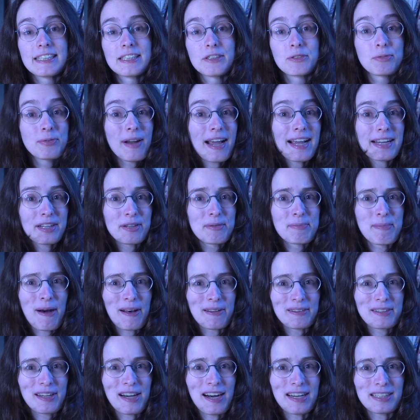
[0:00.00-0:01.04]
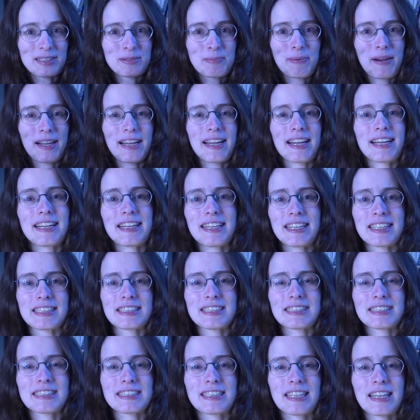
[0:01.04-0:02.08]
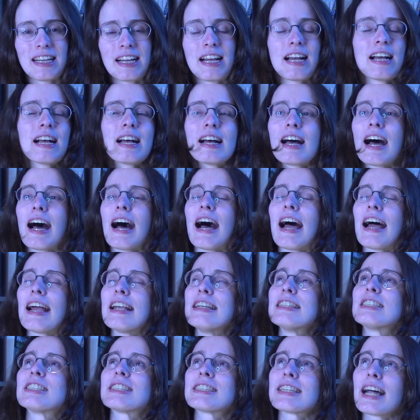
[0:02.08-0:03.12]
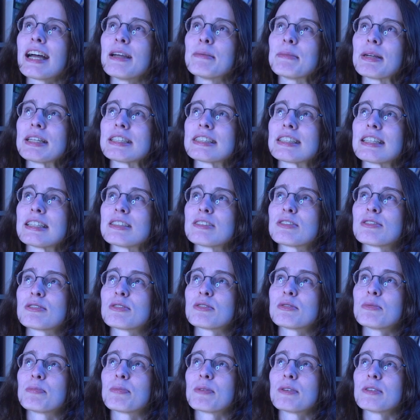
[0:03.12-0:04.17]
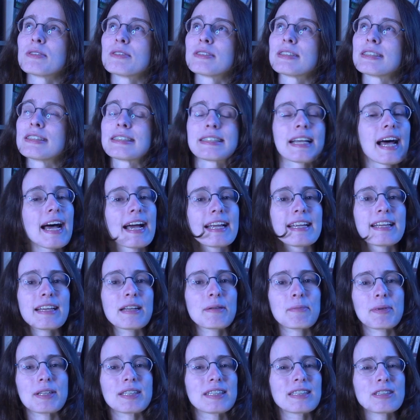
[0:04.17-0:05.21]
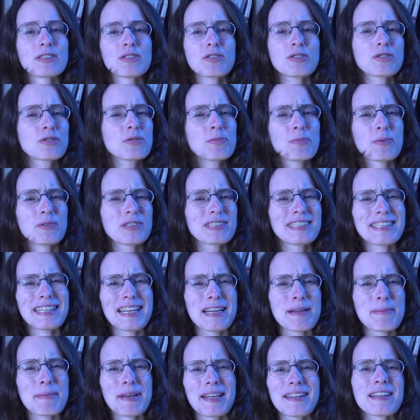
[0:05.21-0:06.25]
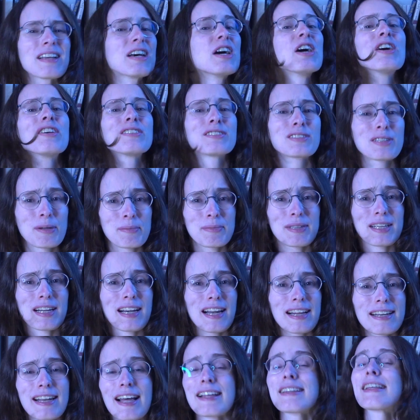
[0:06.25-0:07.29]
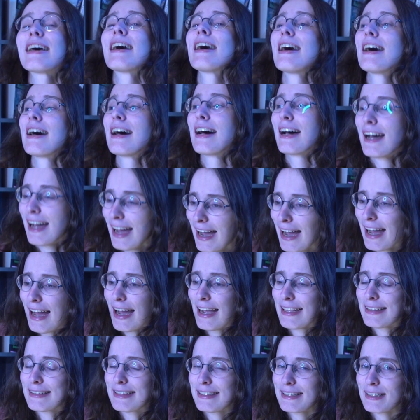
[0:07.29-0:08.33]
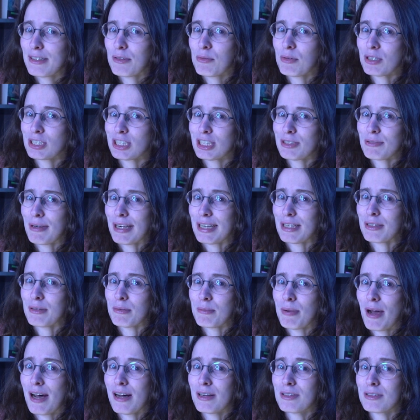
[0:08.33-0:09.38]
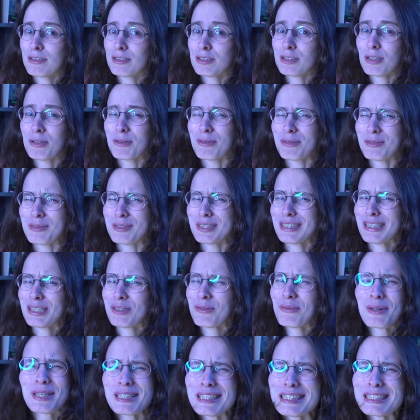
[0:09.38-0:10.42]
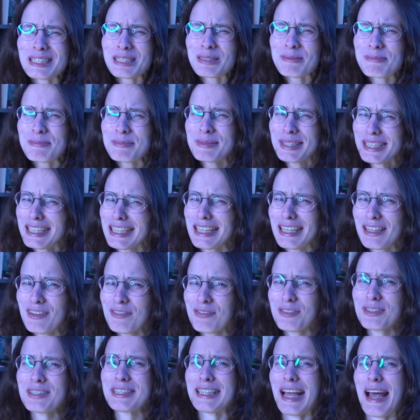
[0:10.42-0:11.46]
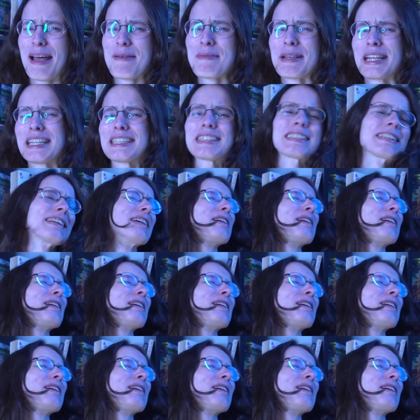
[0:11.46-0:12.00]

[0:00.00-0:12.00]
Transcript: Dragon Ball cosplay. It's each time I say Super Saiyan but it's Super Saiyan, something like that. I didn't watch Dragon Ball so this one is mainly for damage